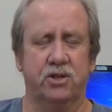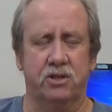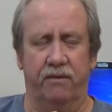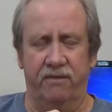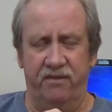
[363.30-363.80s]

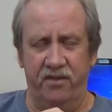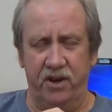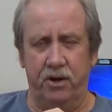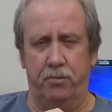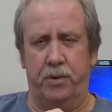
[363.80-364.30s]

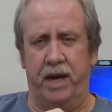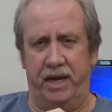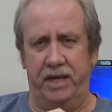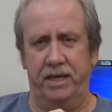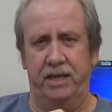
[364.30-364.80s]
severe
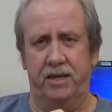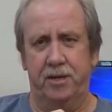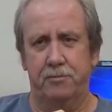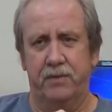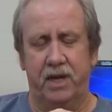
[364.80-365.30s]
pain
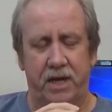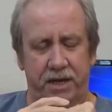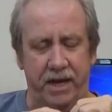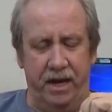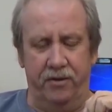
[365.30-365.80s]

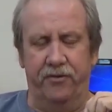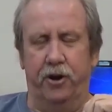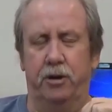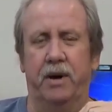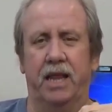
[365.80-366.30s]
down the
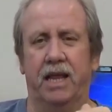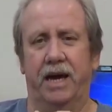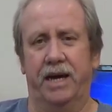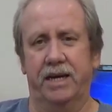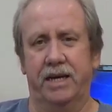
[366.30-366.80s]
front of my
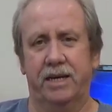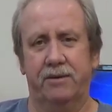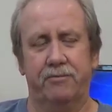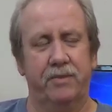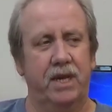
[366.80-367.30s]
leg
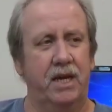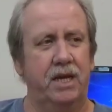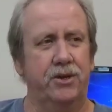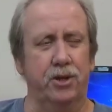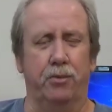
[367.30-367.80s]

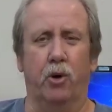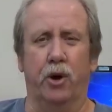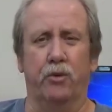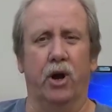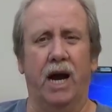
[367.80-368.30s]
to the
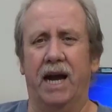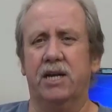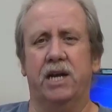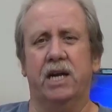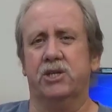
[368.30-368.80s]
point where I
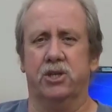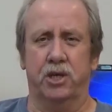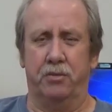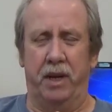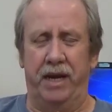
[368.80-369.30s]
could not
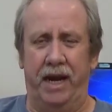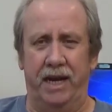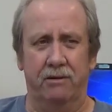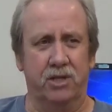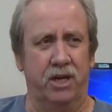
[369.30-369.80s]
sleep at night.
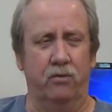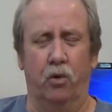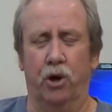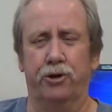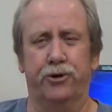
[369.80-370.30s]
I was getting
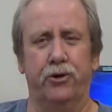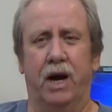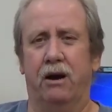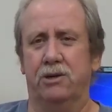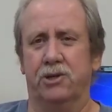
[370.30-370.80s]
one or two
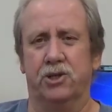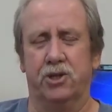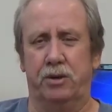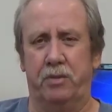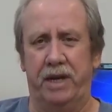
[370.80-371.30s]
hours of
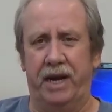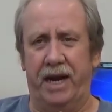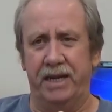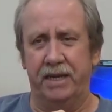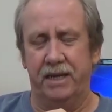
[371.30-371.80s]
sleep at
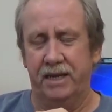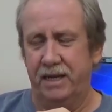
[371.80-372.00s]
night.